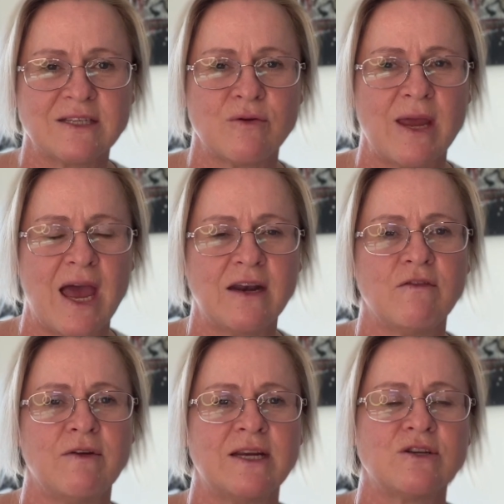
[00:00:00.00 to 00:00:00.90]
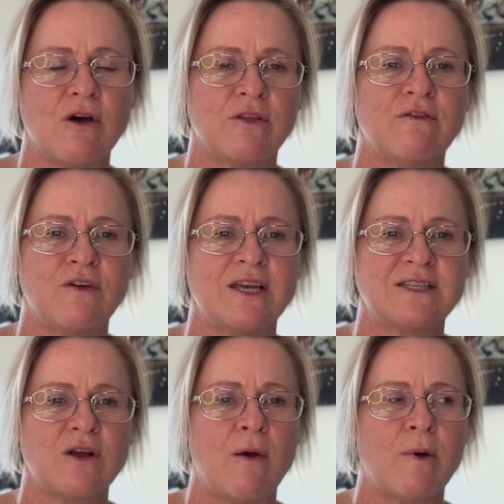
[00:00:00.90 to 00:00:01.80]
So we had an event on the
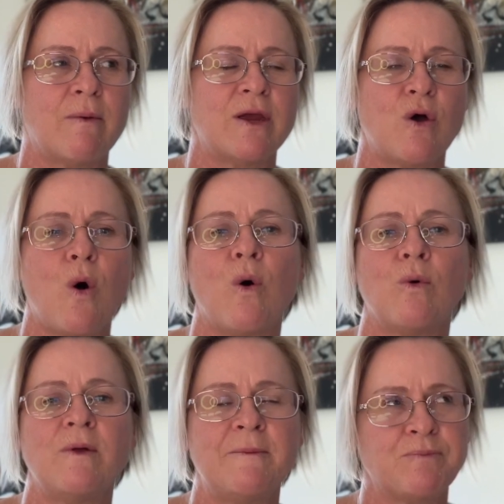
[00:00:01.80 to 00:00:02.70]
first night where we all,